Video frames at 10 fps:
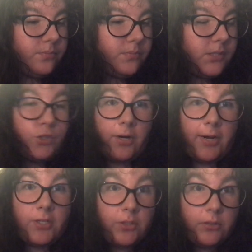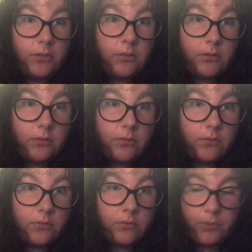interactions
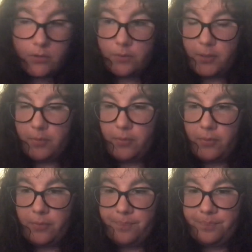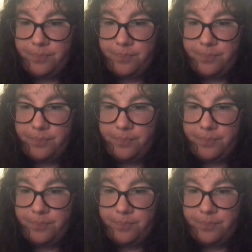with people